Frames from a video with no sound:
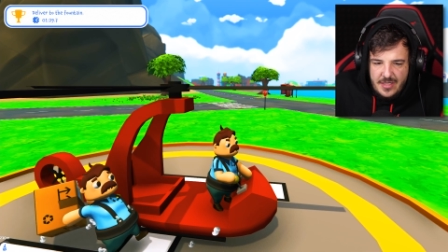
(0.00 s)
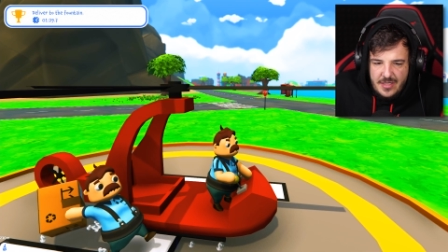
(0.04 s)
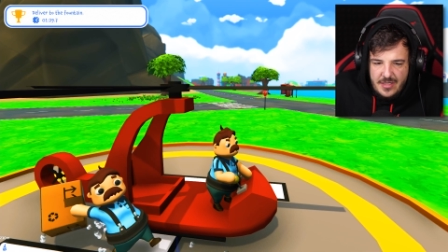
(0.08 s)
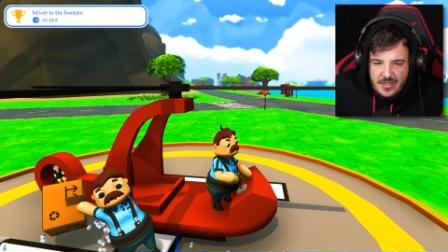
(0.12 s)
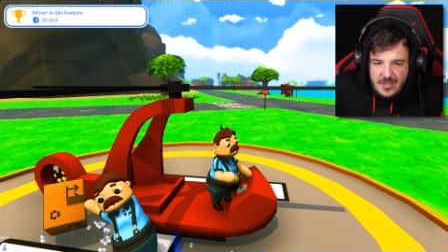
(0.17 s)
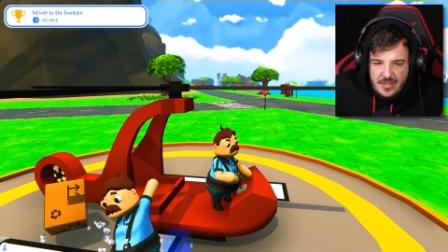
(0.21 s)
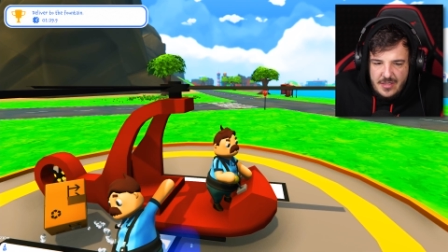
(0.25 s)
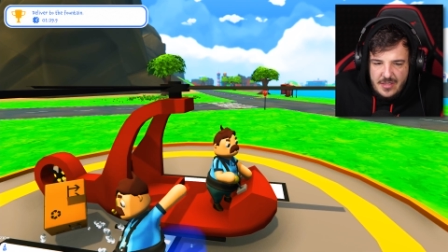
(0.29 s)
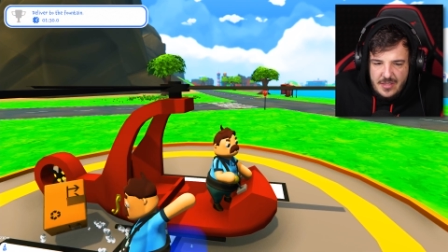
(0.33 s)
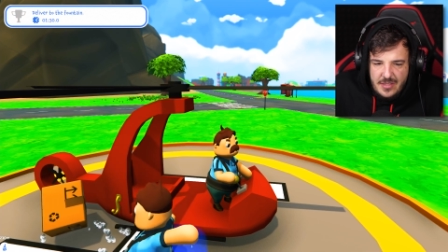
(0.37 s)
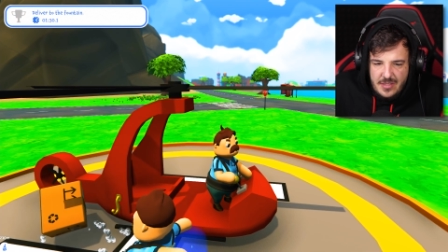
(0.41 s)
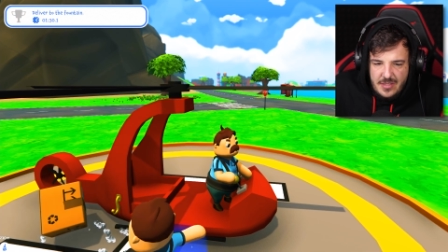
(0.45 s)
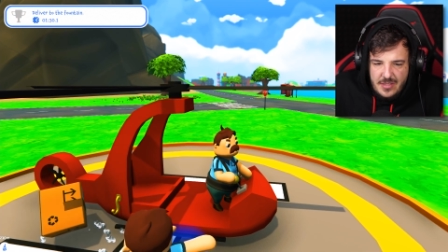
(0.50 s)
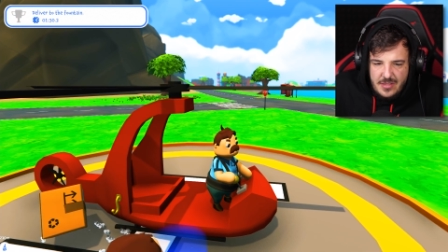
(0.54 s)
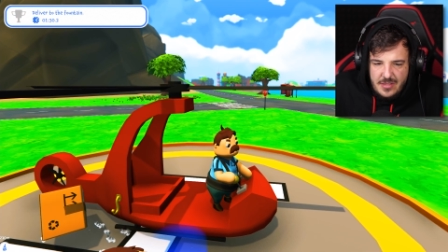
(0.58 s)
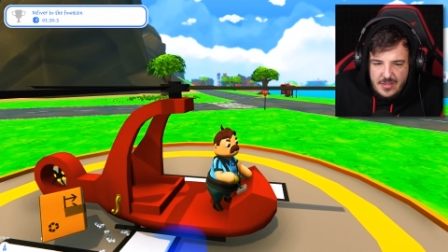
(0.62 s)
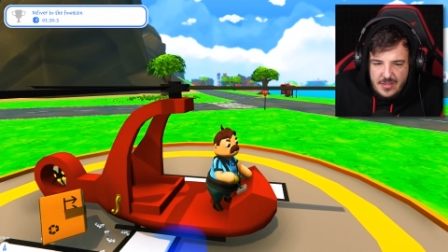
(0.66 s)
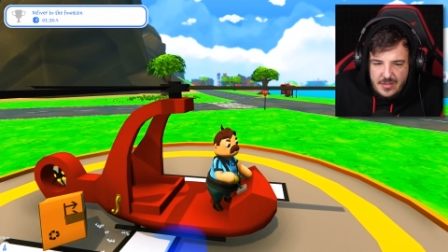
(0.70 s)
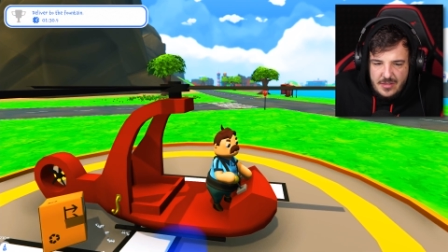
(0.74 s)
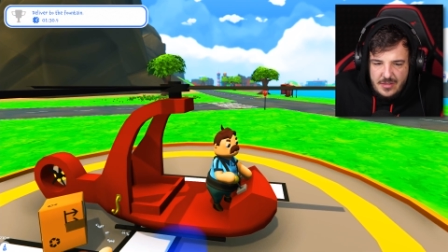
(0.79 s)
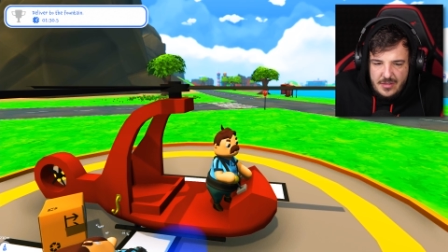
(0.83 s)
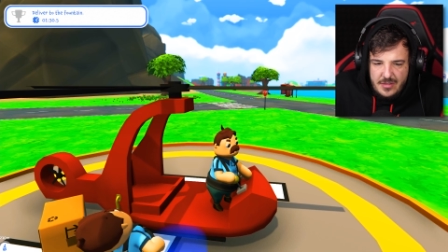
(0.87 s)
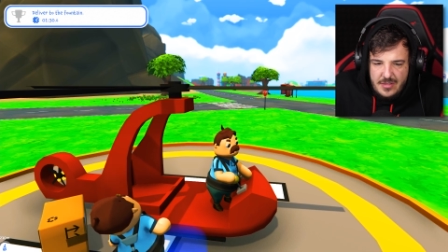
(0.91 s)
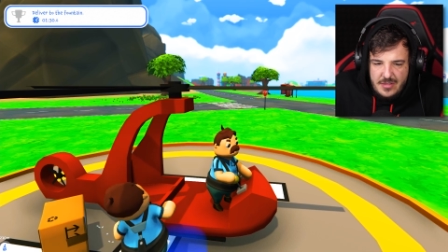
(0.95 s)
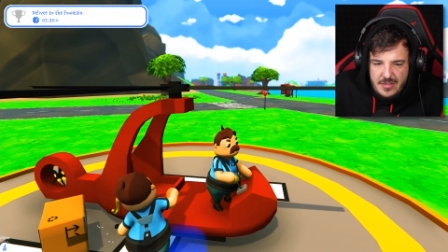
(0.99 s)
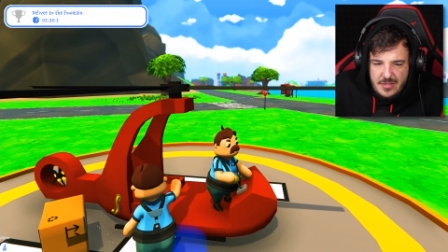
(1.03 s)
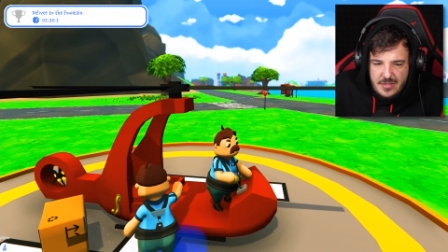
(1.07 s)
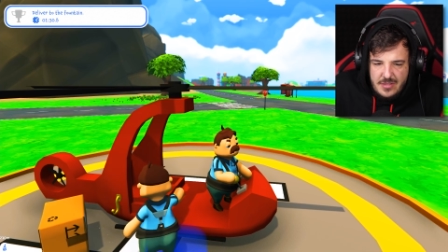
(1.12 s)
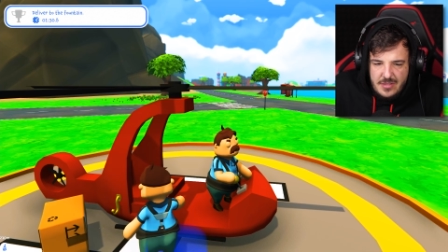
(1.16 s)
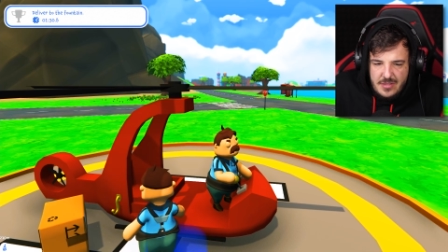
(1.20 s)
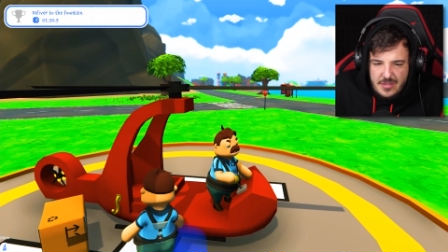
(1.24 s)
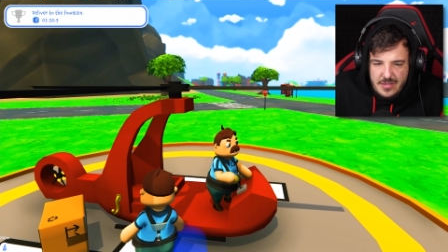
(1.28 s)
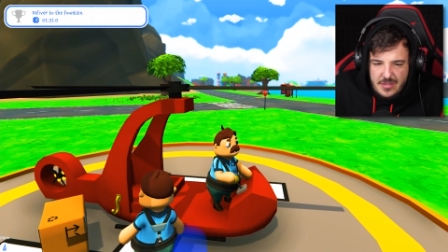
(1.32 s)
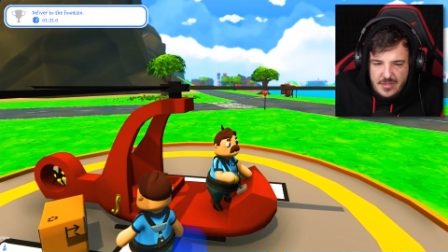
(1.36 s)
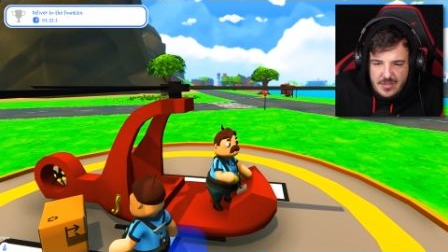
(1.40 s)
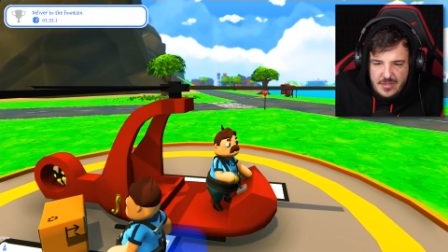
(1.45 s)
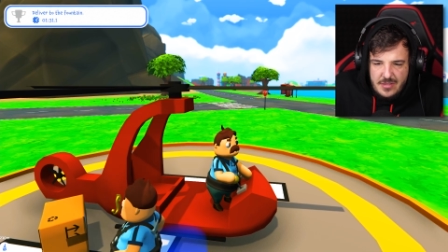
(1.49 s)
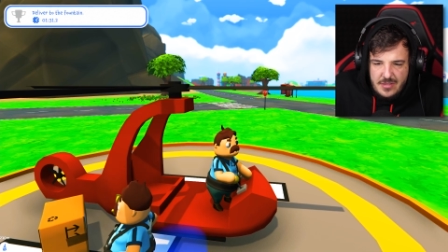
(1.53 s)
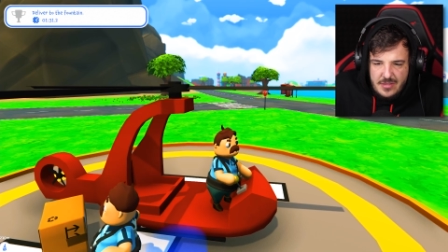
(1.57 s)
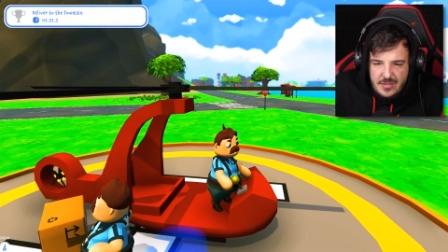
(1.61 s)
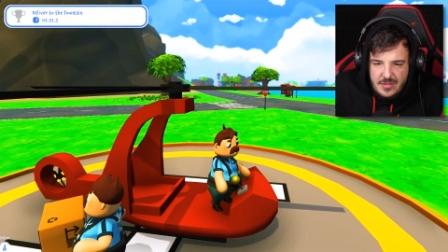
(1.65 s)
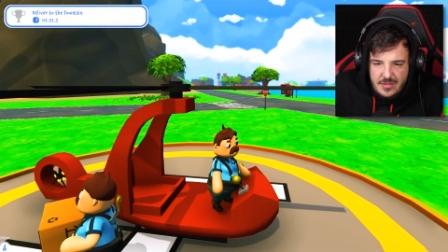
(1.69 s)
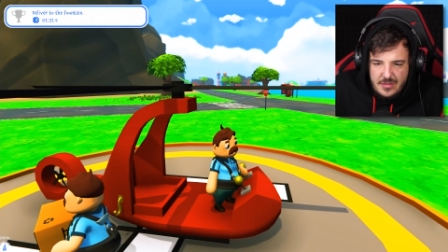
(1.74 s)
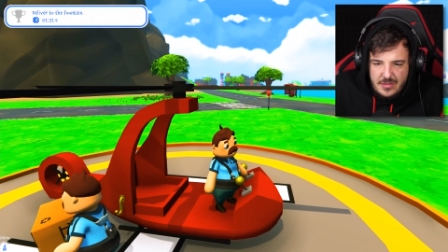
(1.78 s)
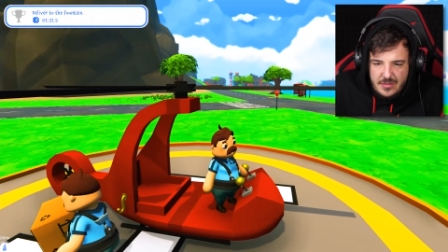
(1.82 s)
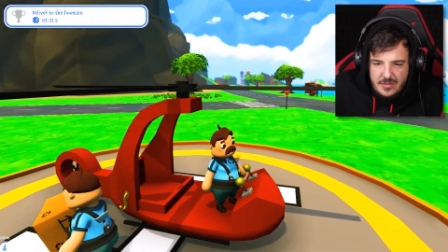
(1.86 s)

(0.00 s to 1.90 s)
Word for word: Why is he always hold this